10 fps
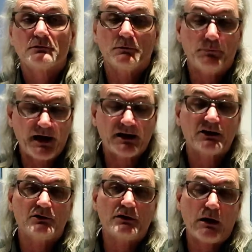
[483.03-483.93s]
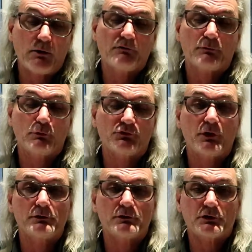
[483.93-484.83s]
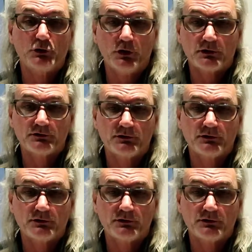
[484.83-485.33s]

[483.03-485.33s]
The bacon, however, was undercooked.